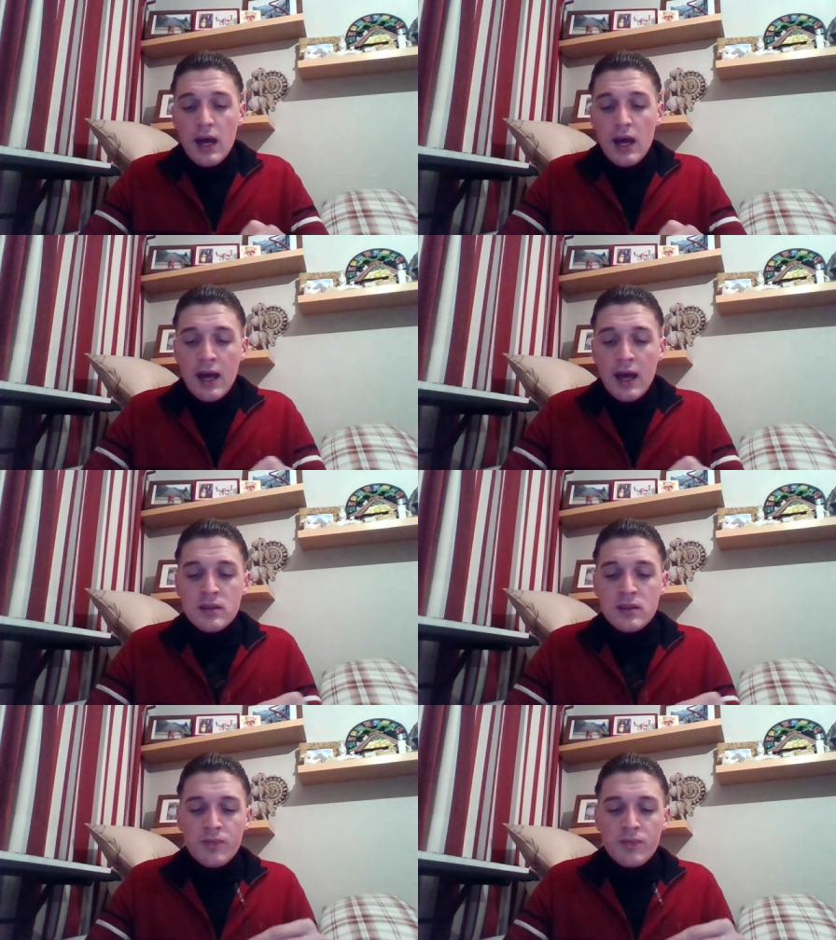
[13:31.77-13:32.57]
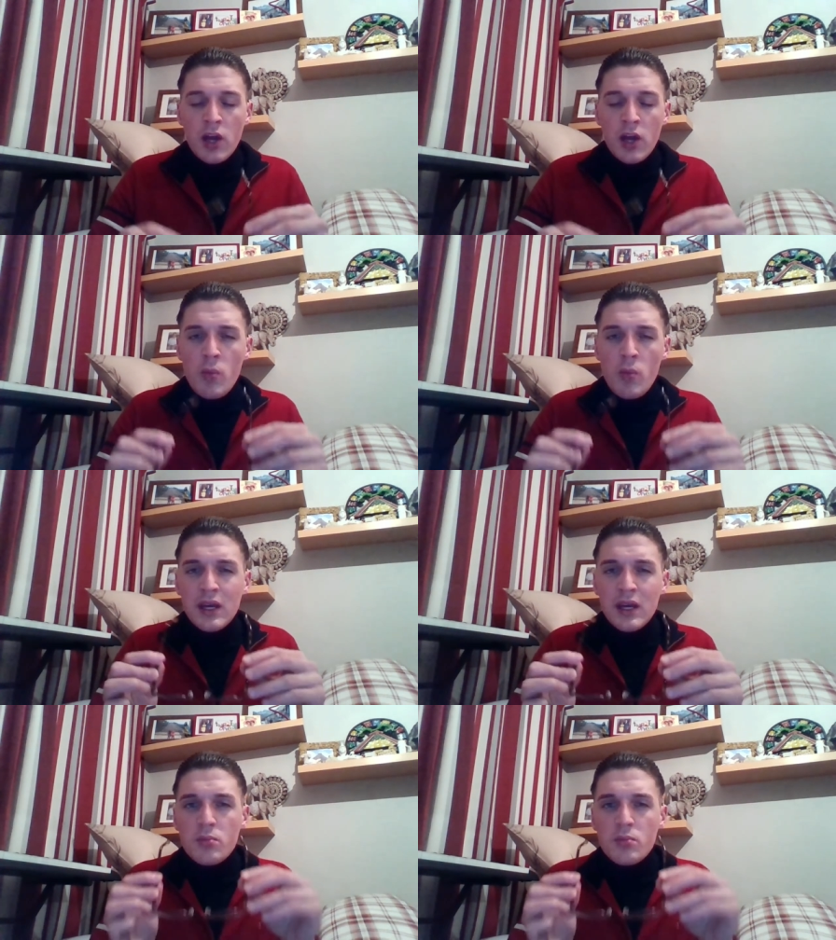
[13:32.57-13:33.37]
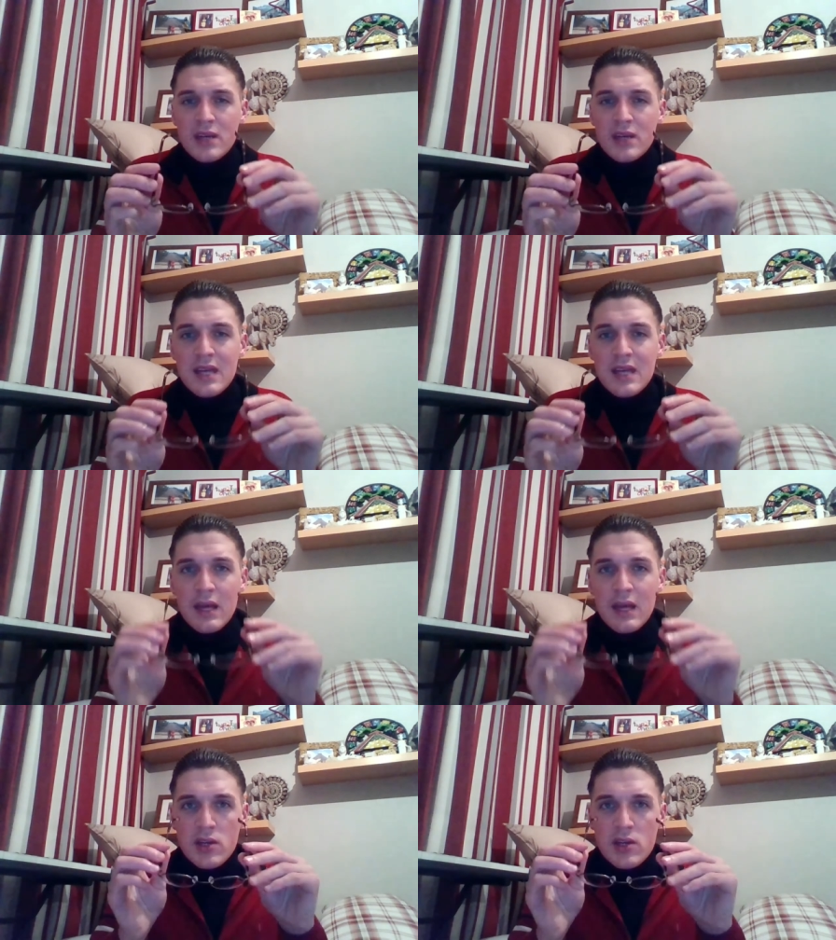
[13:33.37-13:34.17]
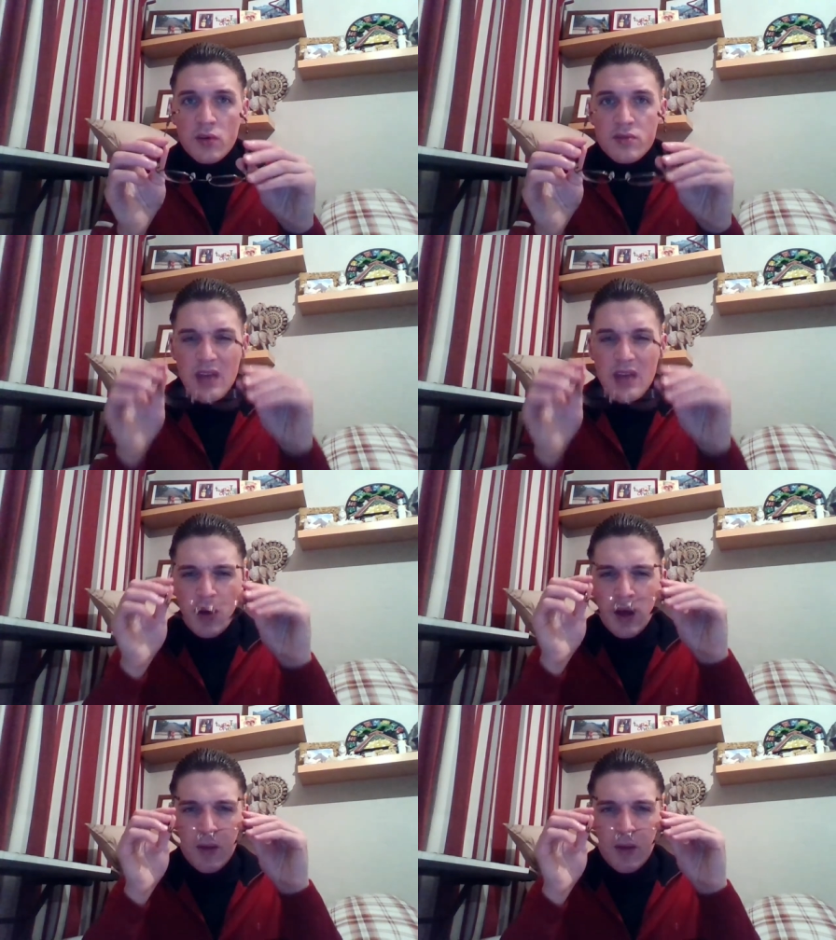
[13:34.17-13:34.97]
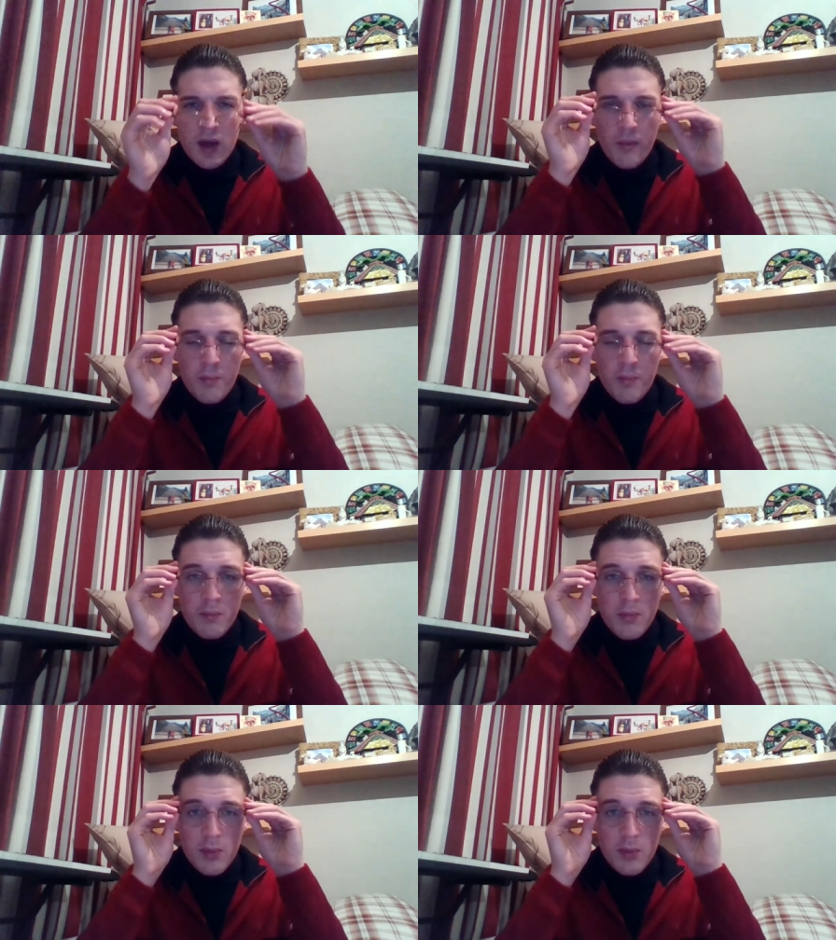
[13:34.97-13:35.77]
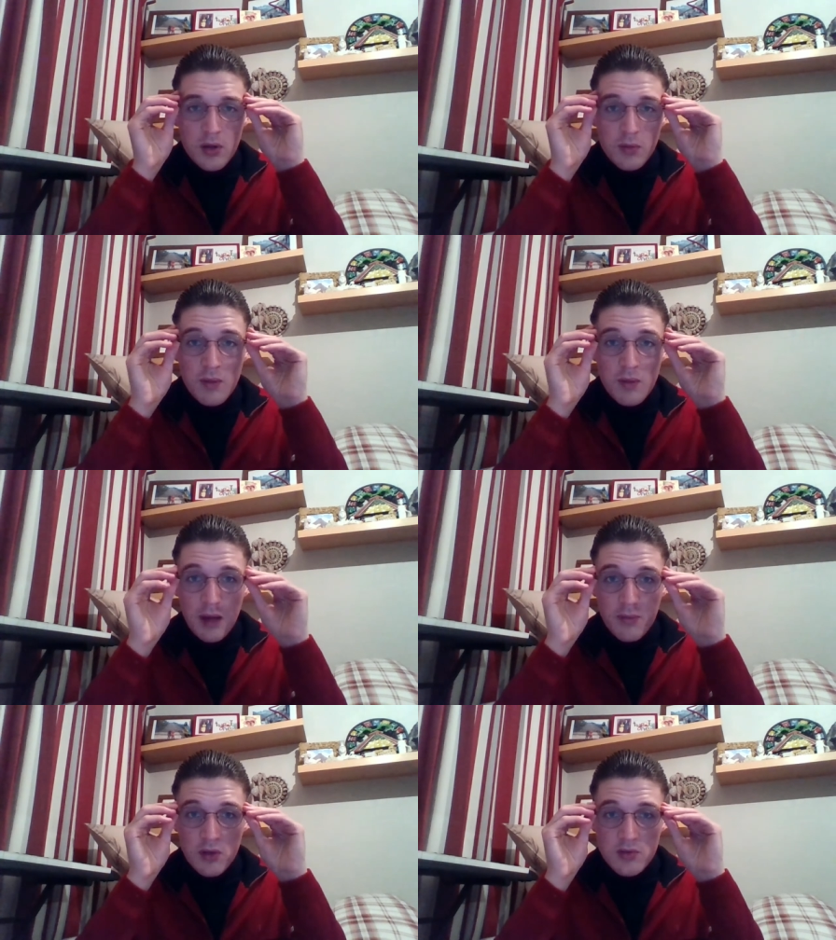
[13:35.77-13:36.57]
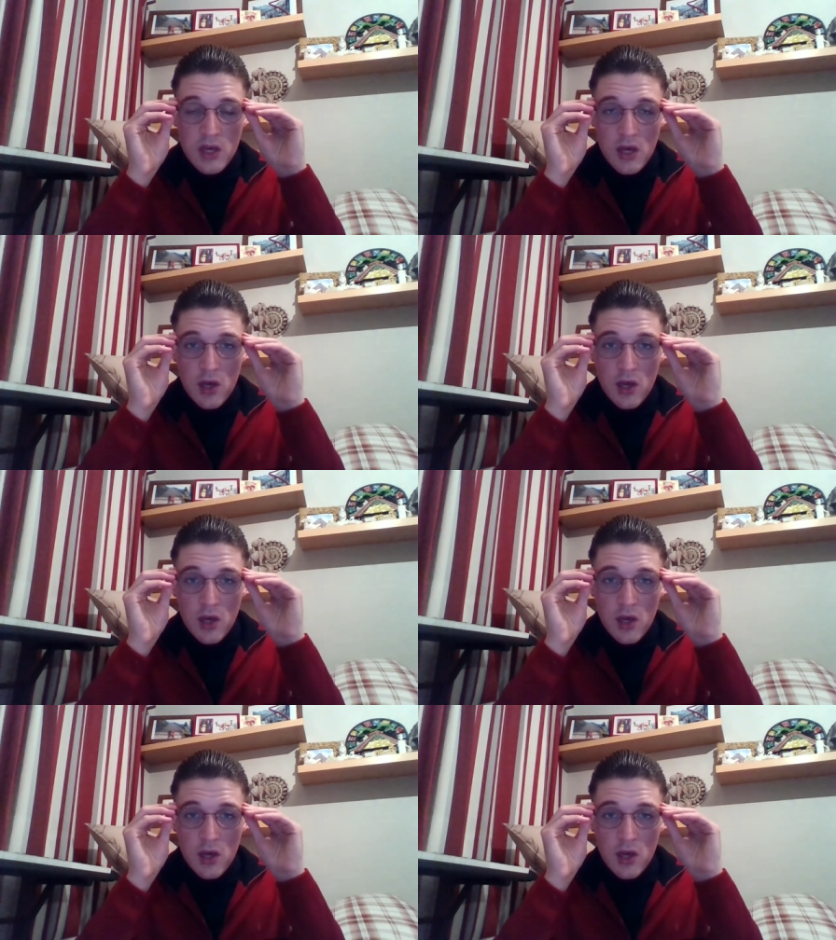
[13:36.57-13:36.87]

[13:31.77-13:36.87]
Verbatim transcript: and I hope I can embrace that image of Sabre, my puppy dog, my Malamute,